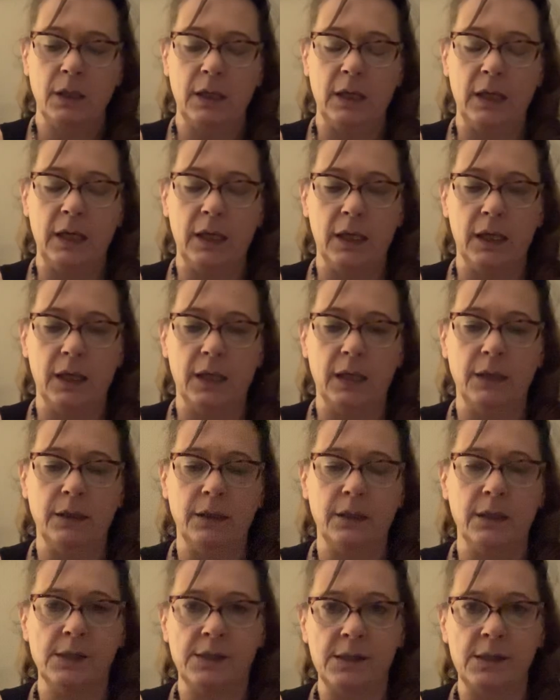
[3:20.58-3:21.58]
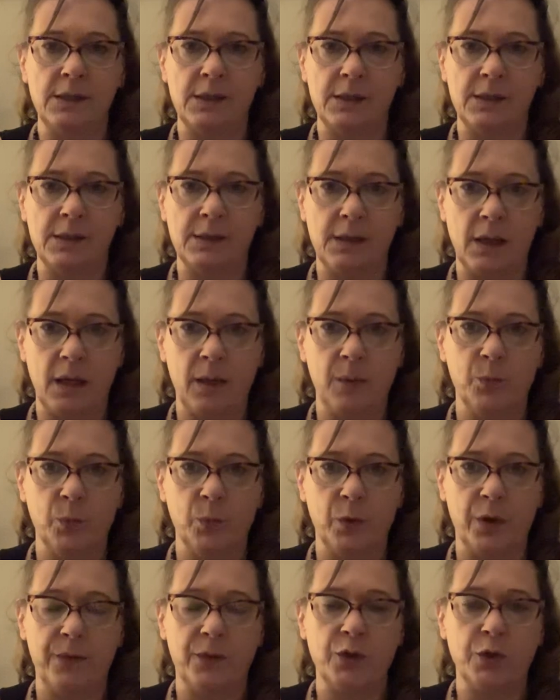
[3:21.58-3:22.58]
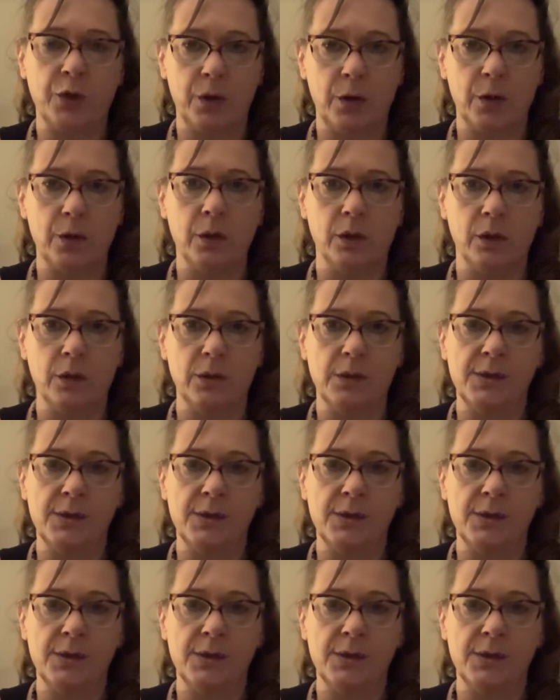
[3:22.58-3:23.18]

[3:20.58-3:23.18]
And this is the same with Turtle.